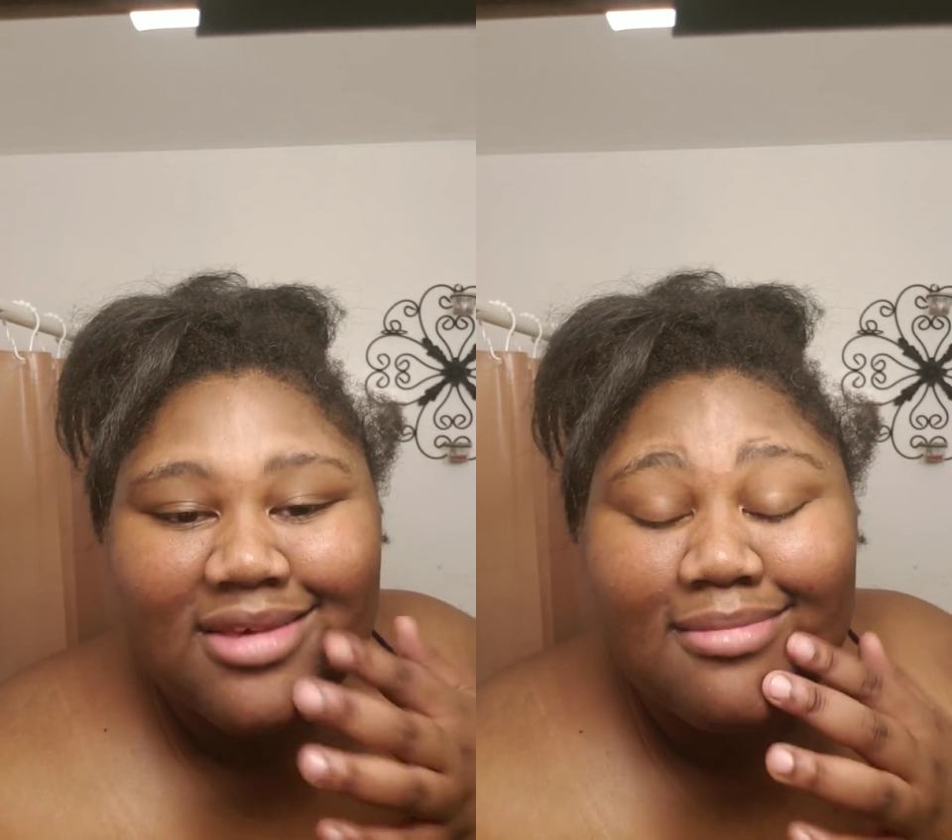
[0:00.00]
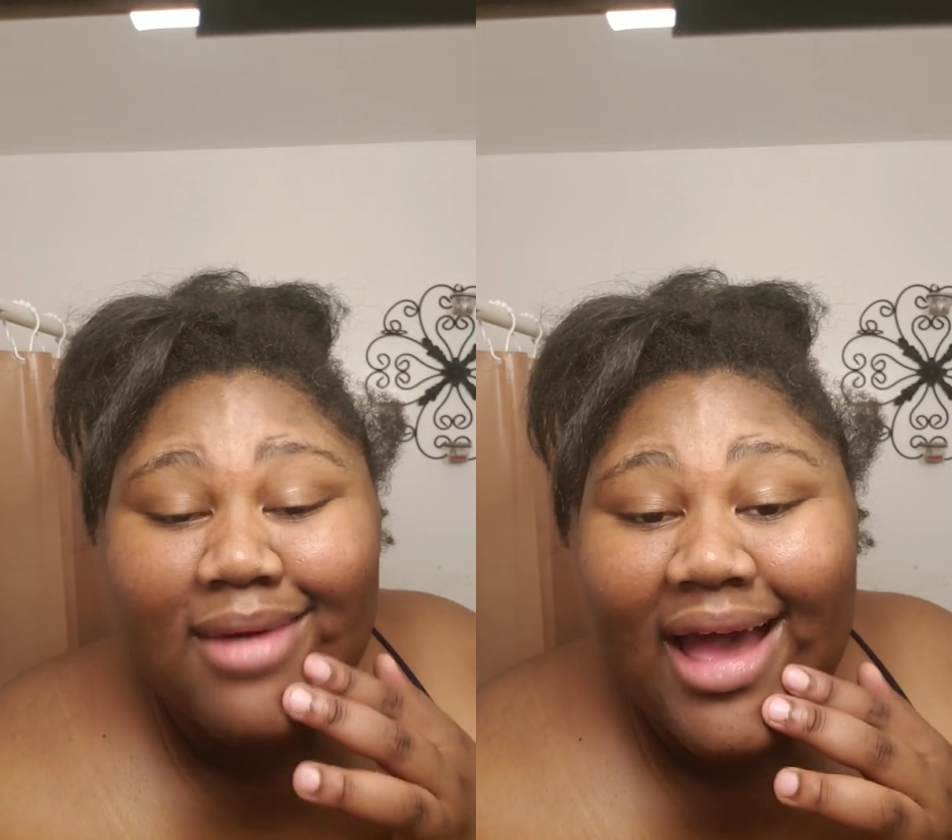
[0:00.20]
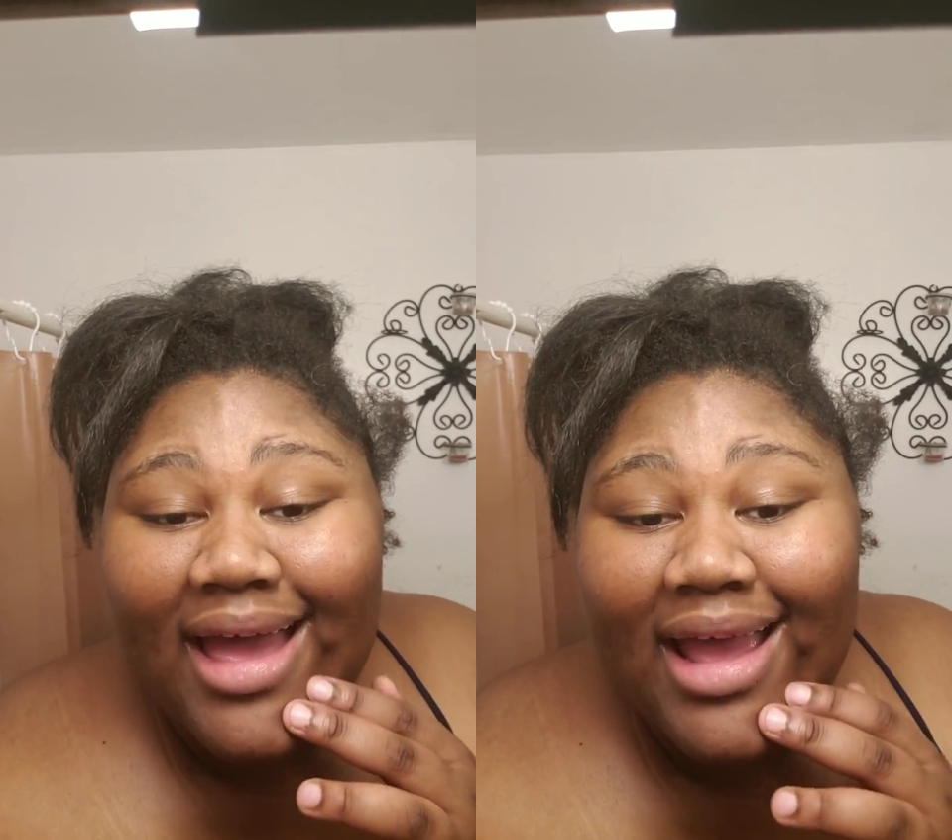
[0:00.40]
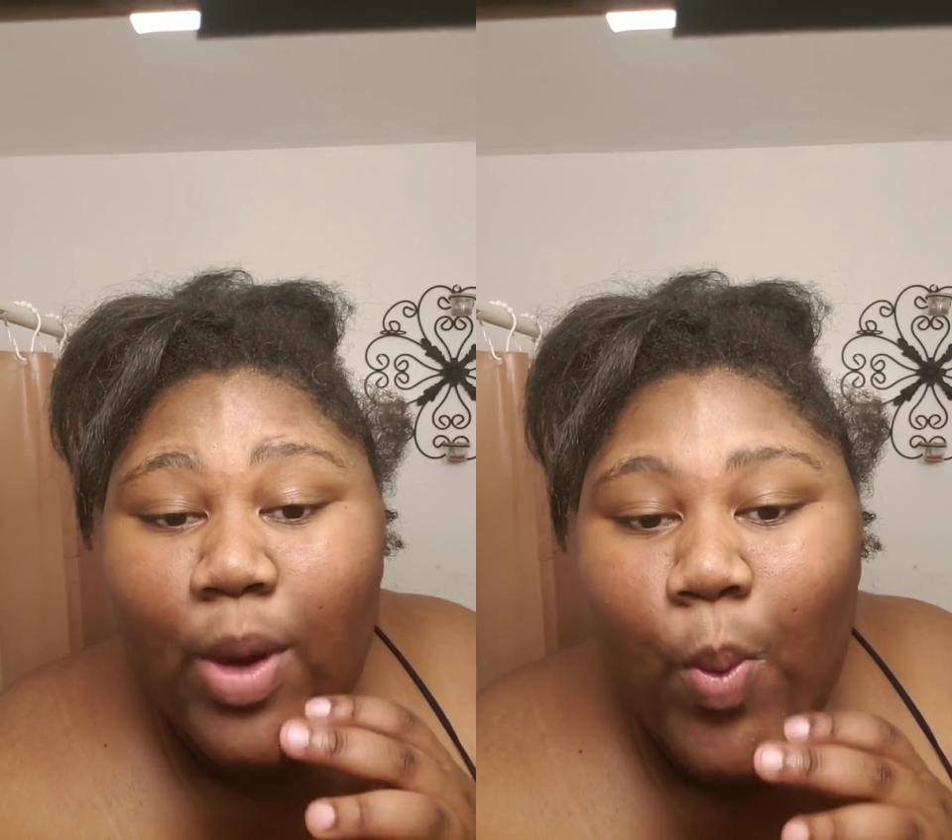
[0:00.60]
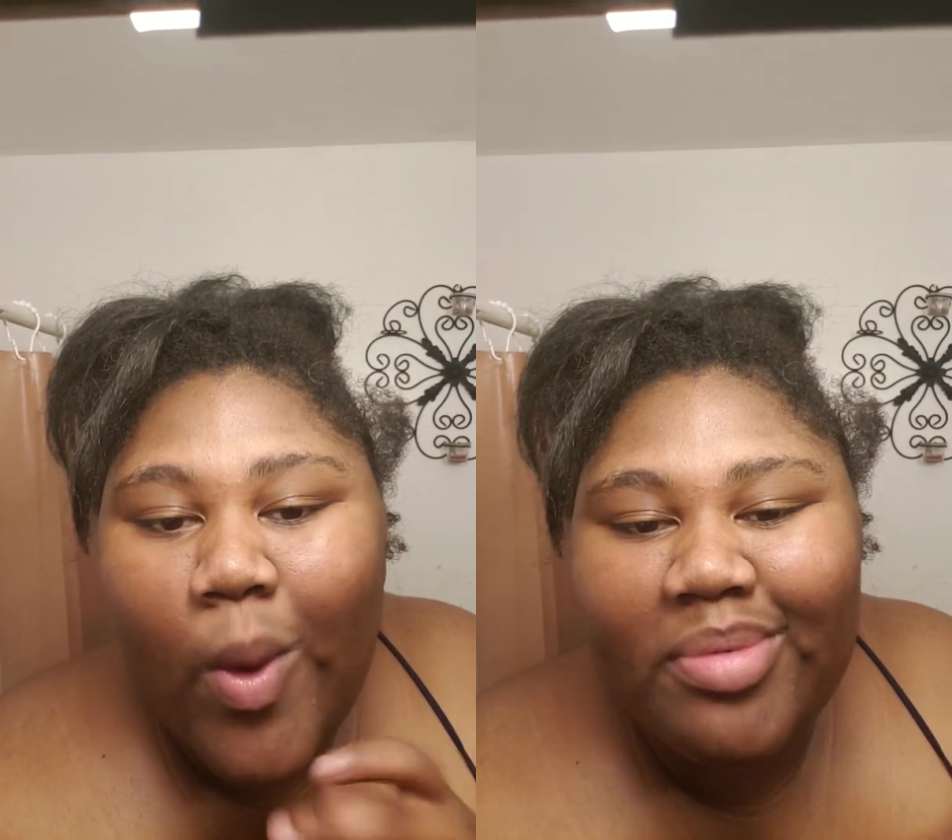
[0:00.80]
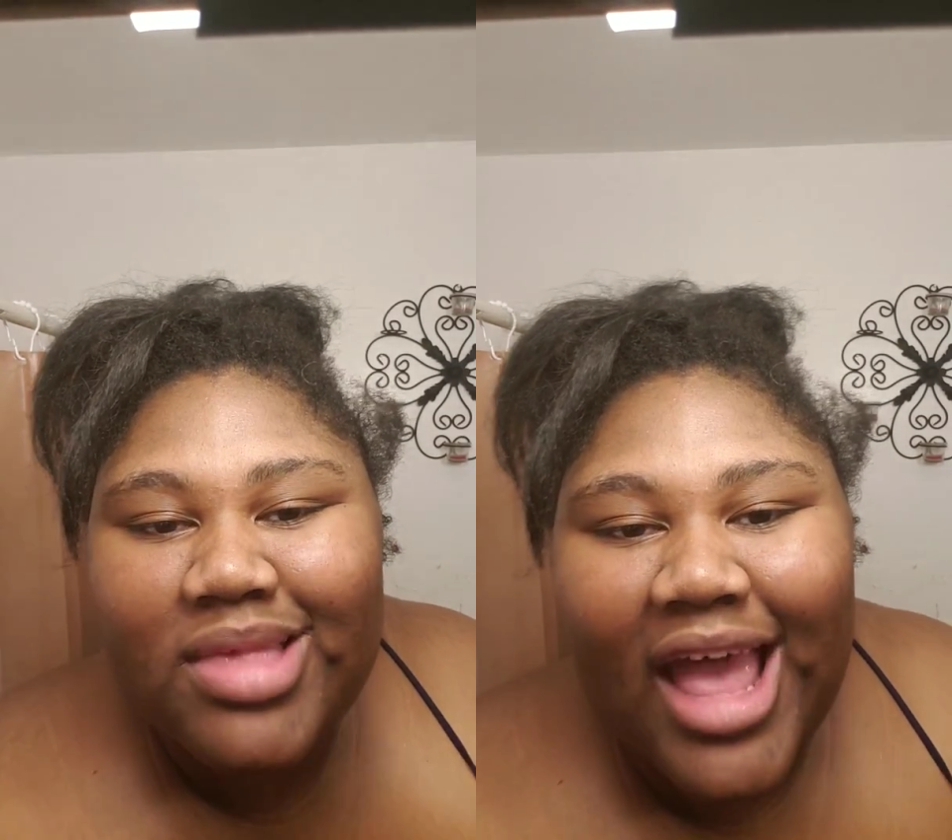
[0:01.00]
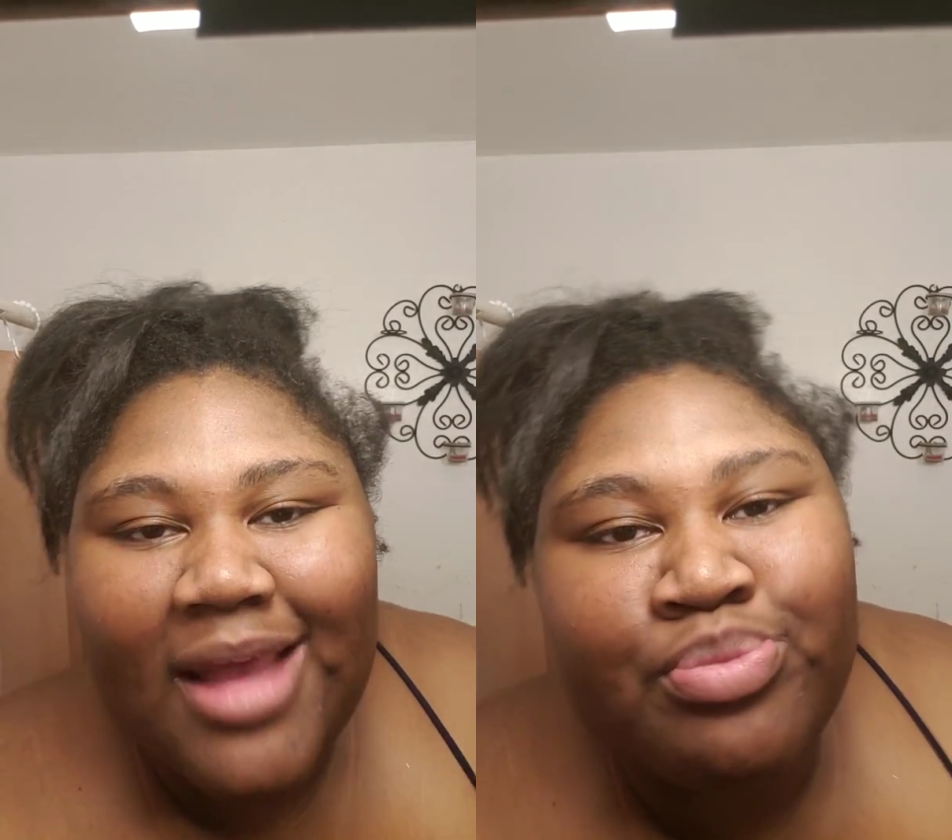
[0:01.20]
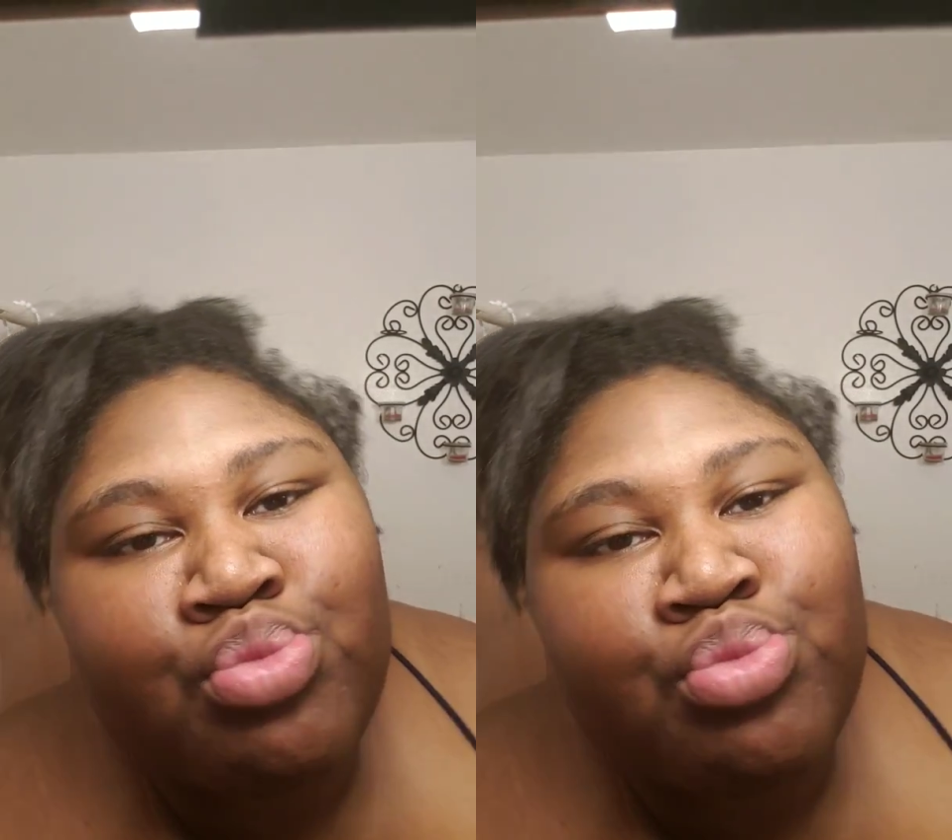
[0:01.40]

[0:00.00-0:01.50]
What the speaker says: my website.